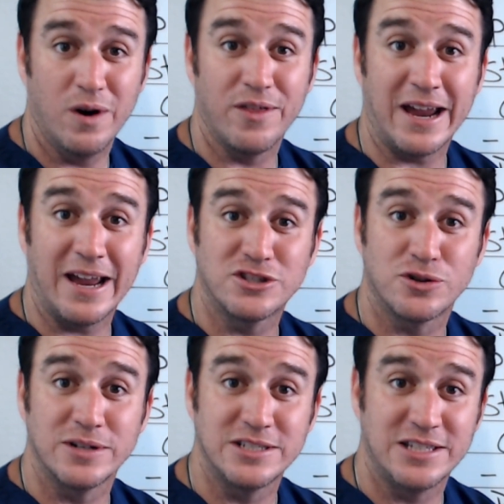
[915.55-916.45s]
Well, the
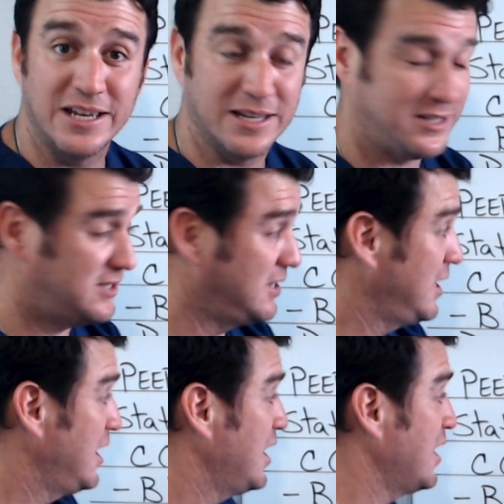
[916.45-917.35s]
answer is
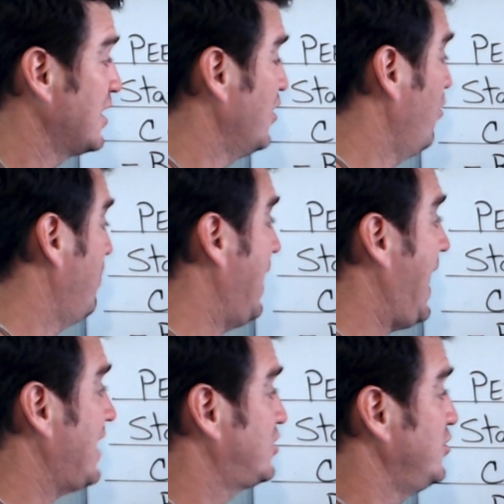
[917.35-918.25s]
this. Go
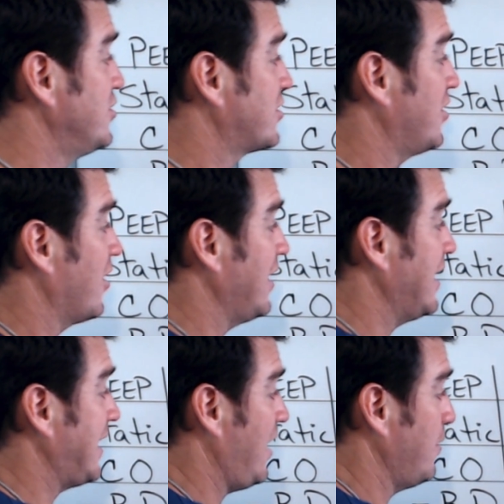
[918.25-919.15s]
back to your
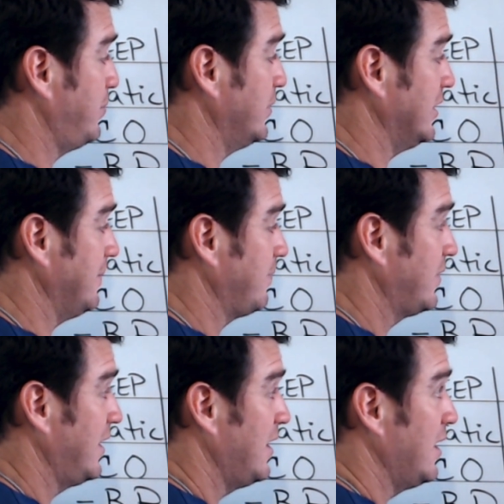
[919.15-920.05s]
cardiac
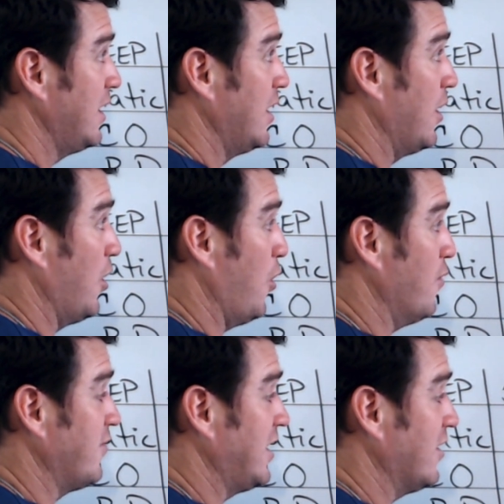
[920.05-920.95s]
output.
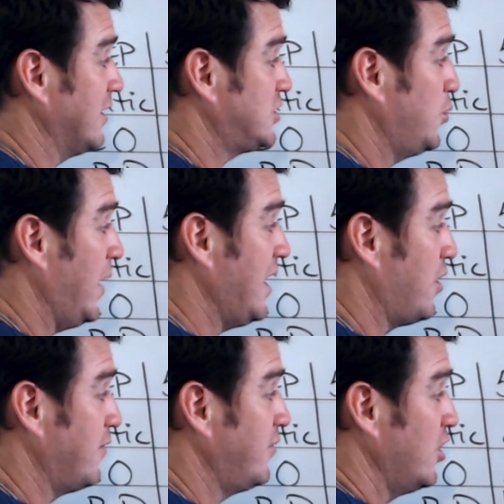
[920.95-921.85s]
Over here at
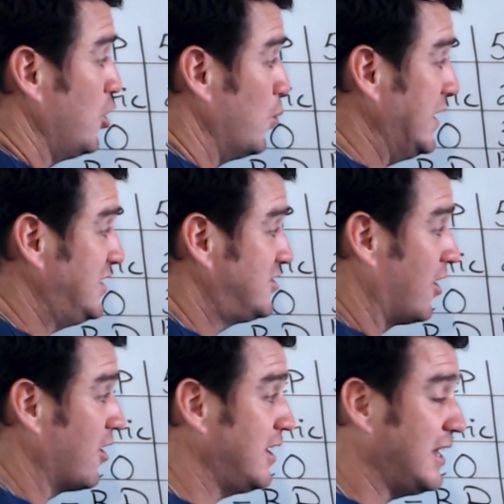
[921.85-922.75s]
12, we
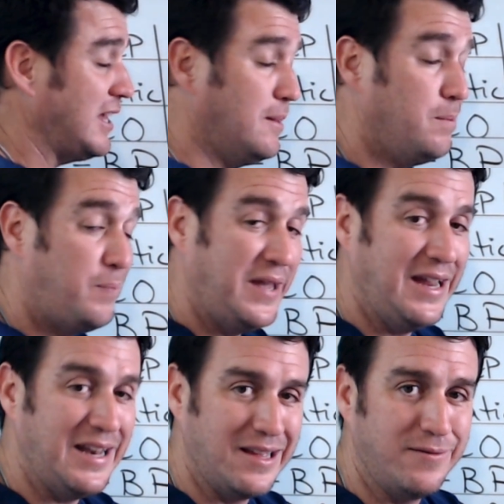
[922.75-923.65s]
started
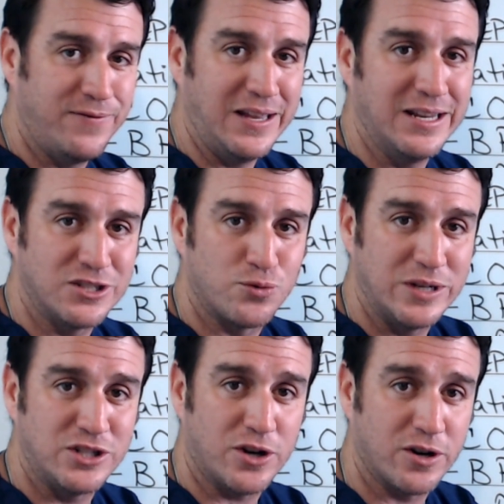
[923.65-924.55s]
impeding
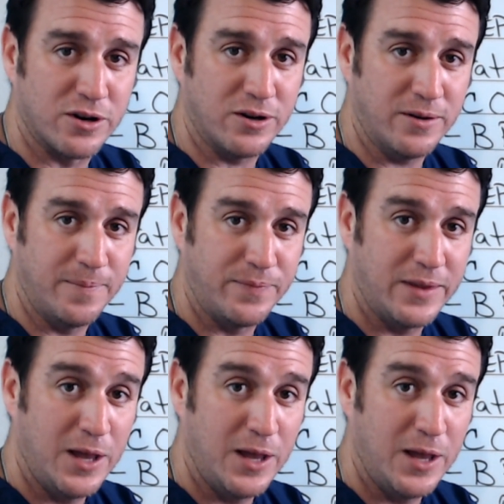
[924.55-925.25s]
venous return,